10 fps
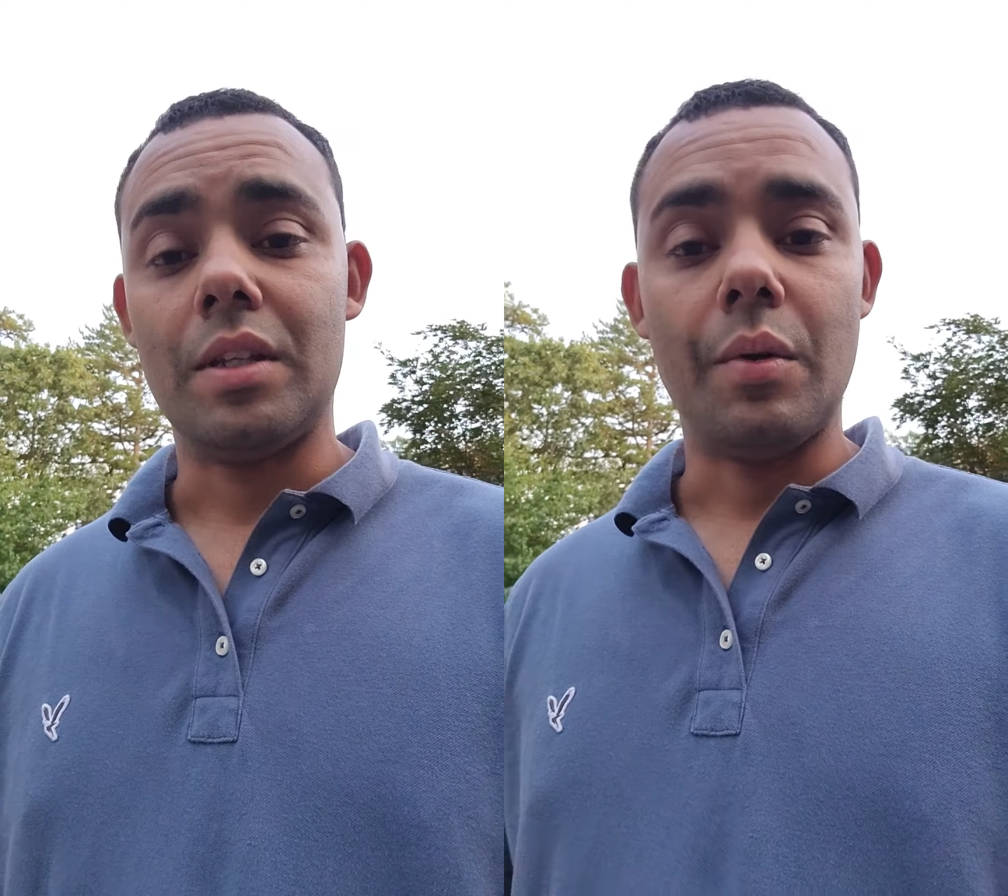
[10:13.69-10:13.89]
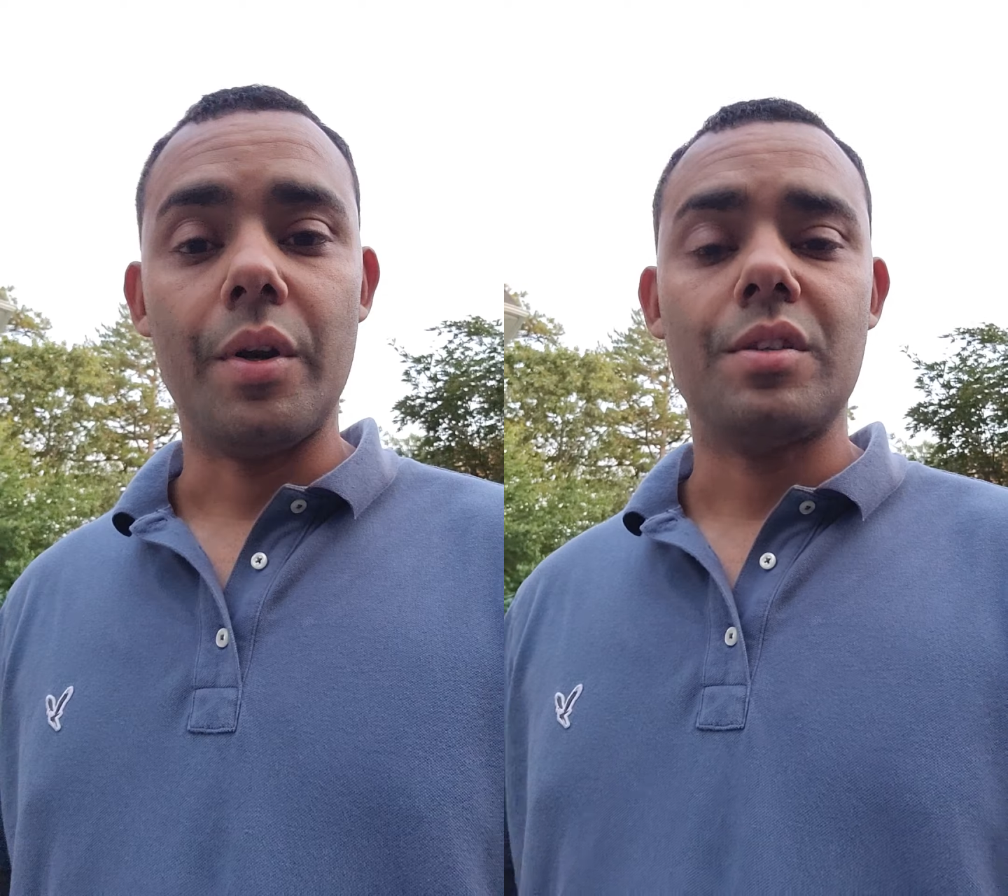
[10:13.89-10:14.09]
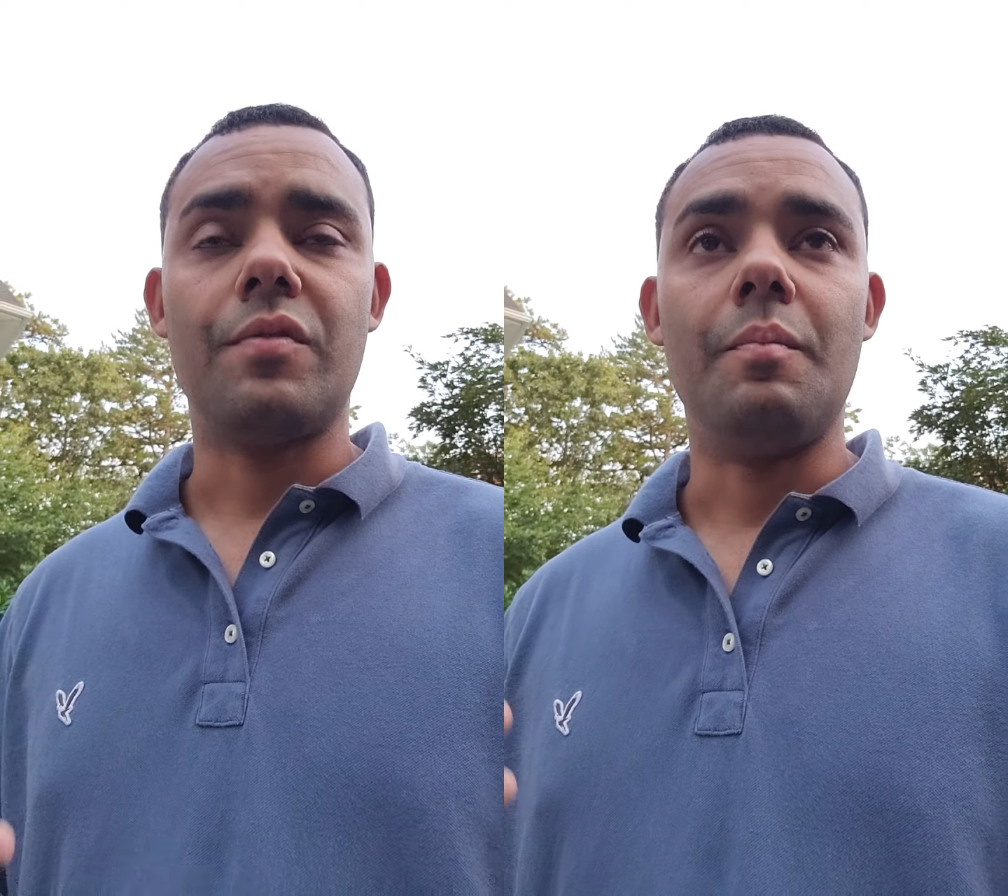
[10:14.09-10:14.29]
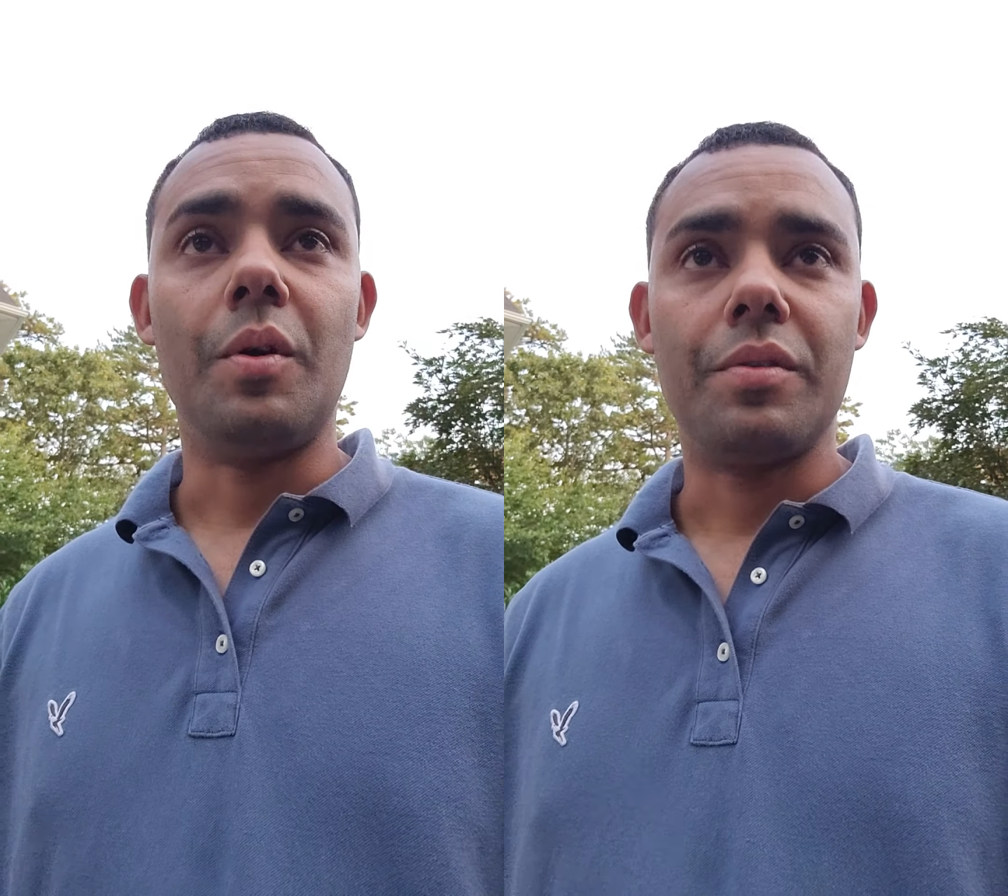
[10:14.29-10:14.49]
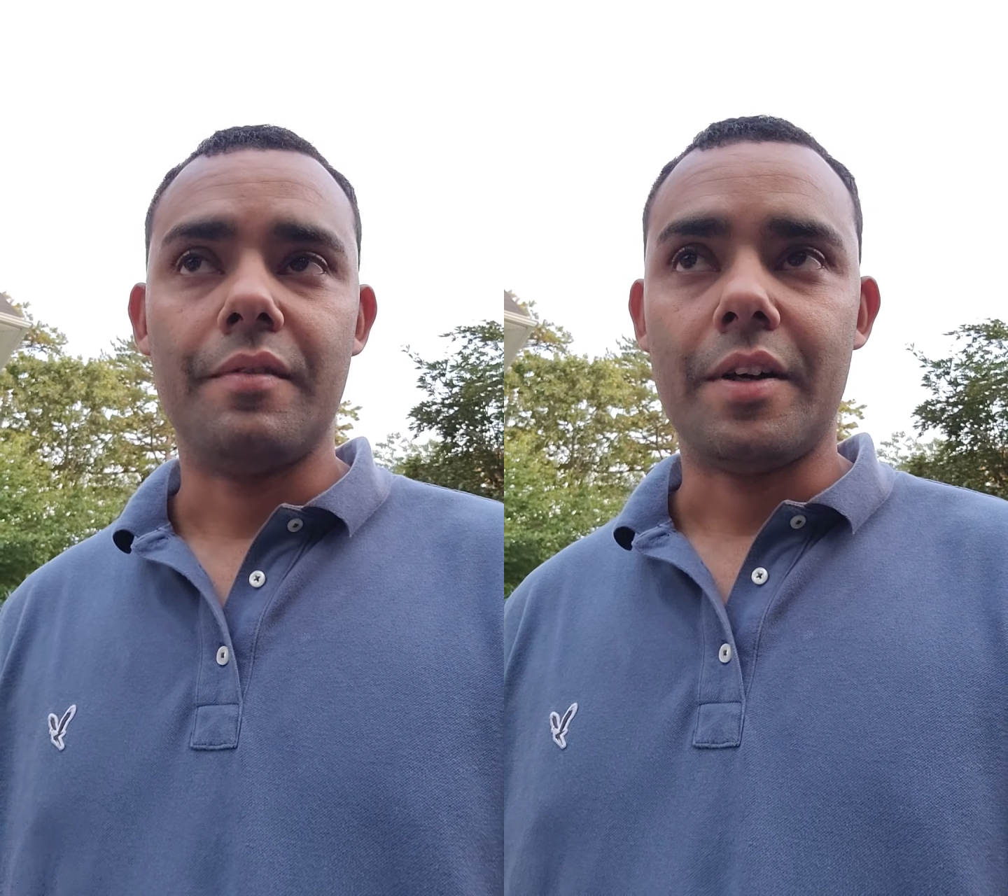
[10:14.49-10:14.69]
that works for
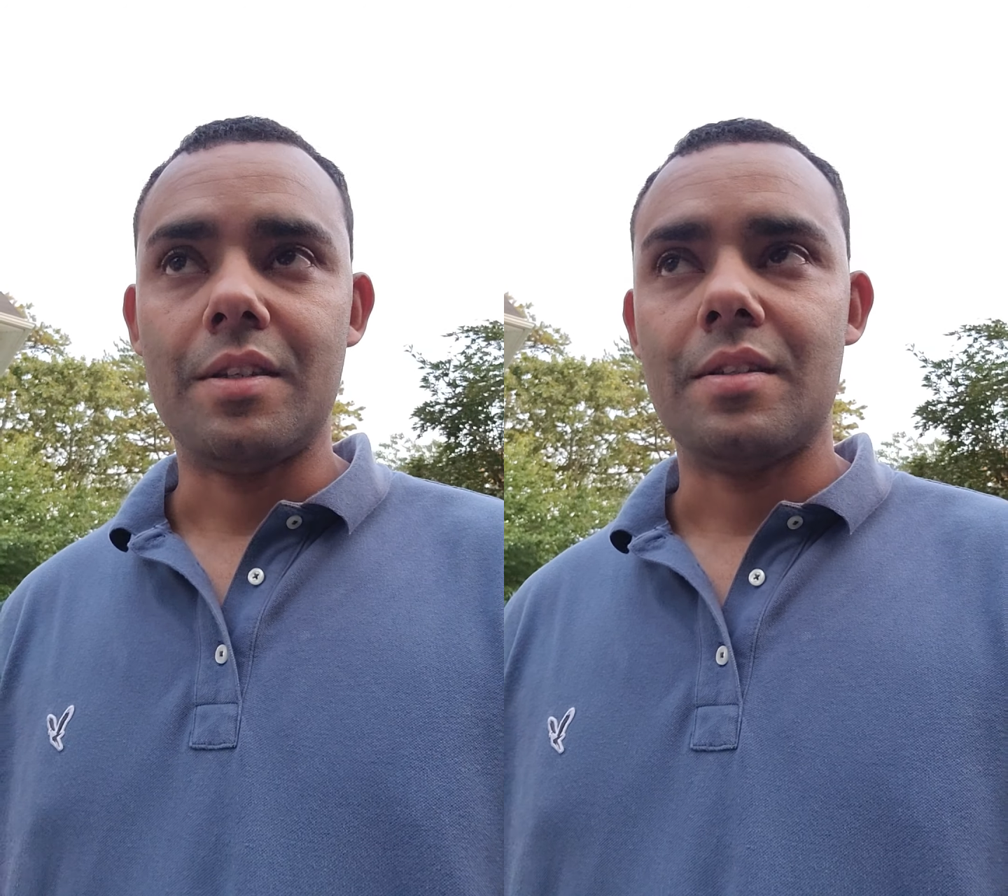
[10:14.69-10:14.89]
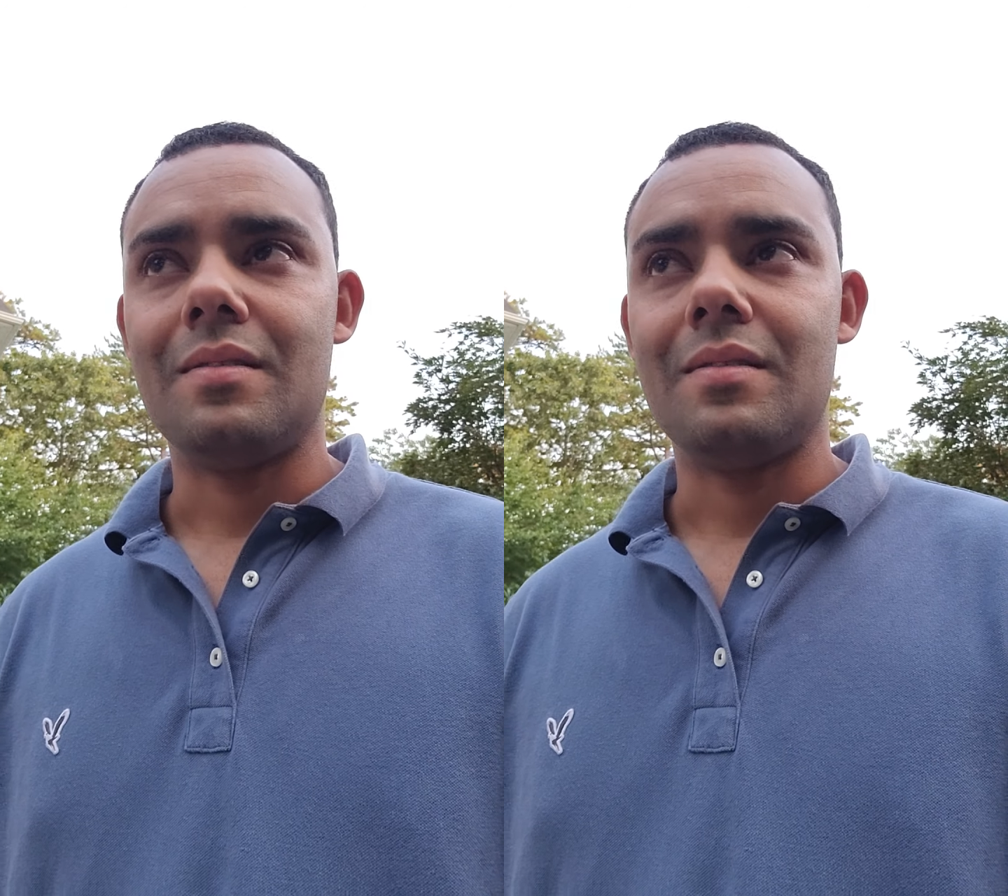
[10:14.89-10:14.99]
both of us,